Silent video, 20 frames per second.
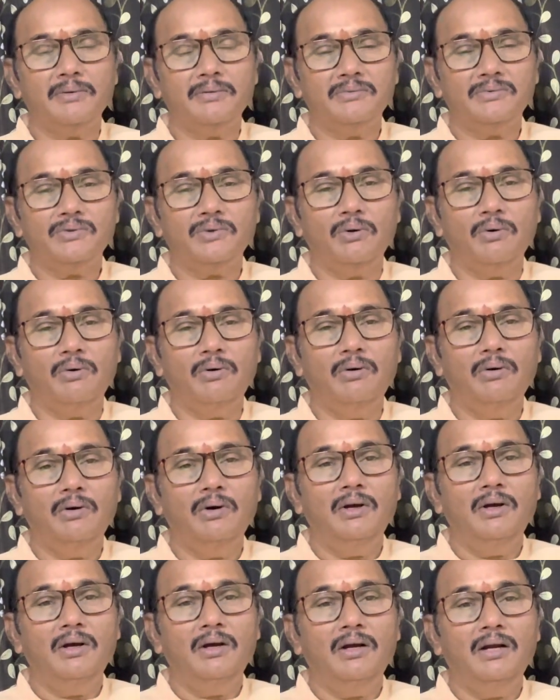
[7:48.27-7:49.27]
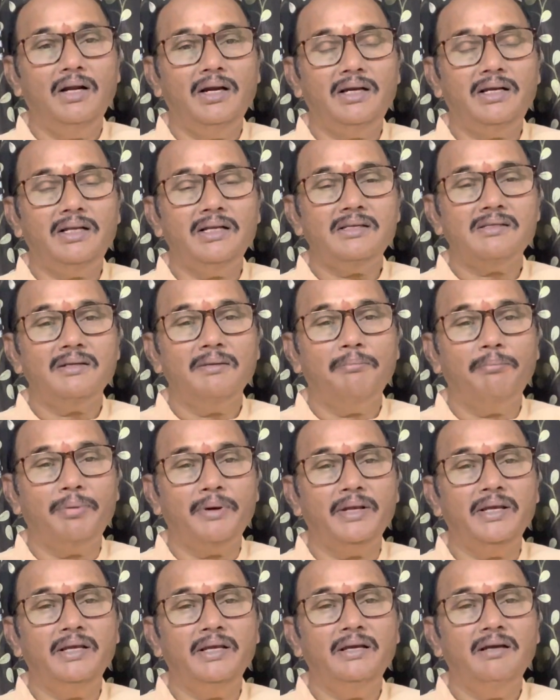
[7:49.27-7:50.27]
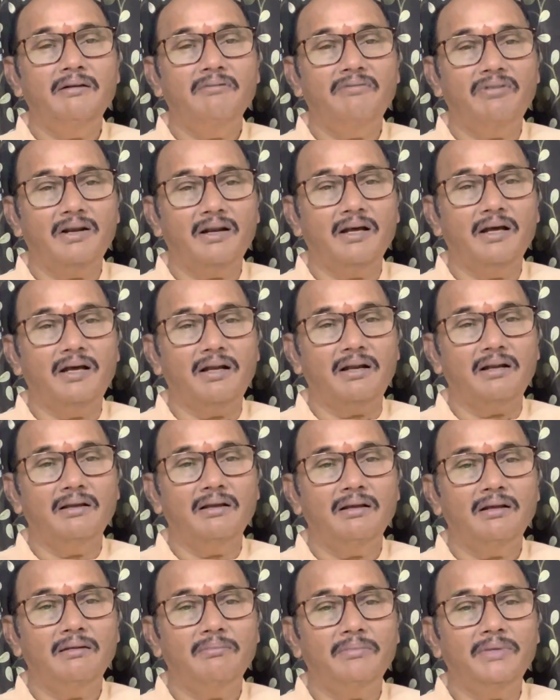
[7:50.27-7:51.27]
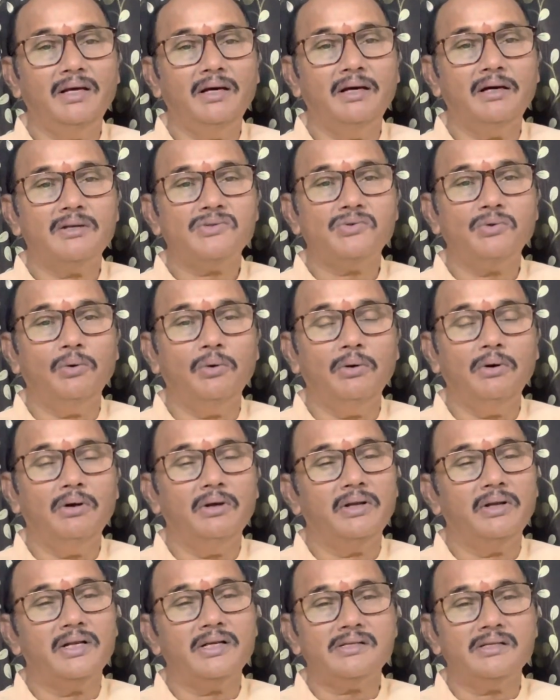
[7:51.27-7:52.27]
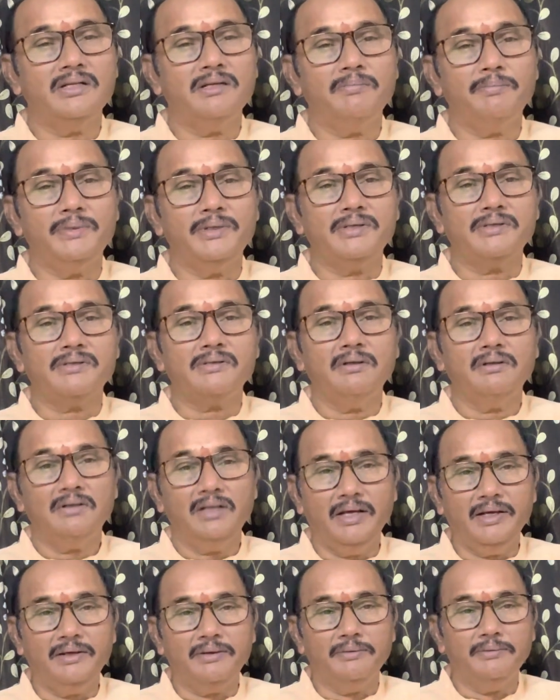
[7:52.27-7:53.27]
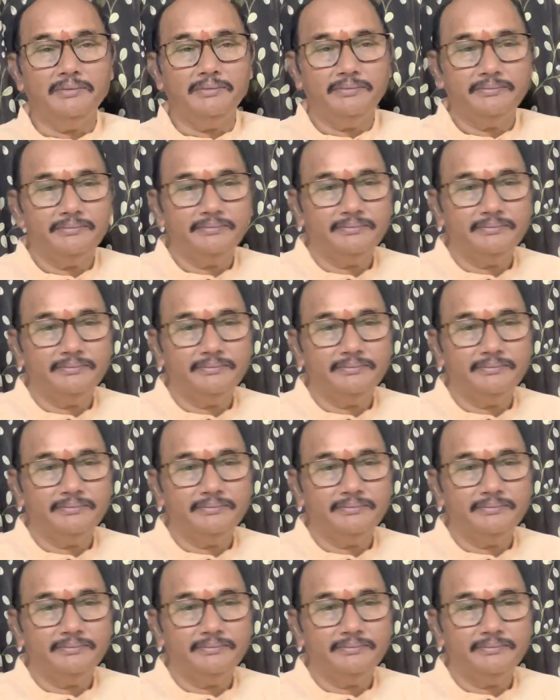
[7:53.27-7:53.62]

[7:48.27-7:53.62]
So let us pray for her. May her soul rest in peace. Thank you.